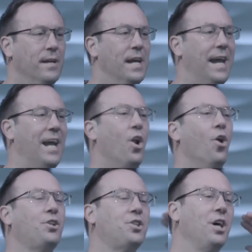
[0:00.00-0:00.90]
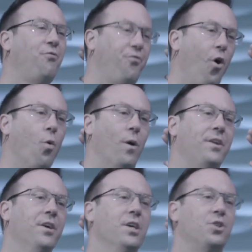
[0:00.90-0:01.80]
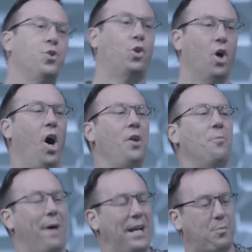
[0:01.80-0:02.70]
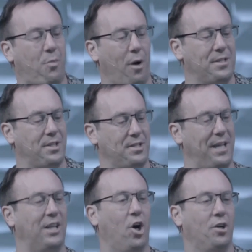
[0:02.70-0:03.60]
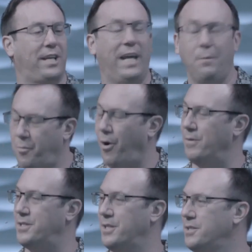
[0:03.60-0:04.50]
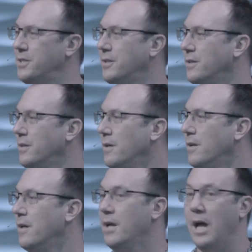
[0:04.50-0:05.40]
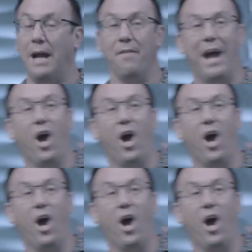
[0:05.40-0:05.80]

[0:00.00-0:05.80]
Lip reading: He looked forward to God makes promises, then God keeps promises, and they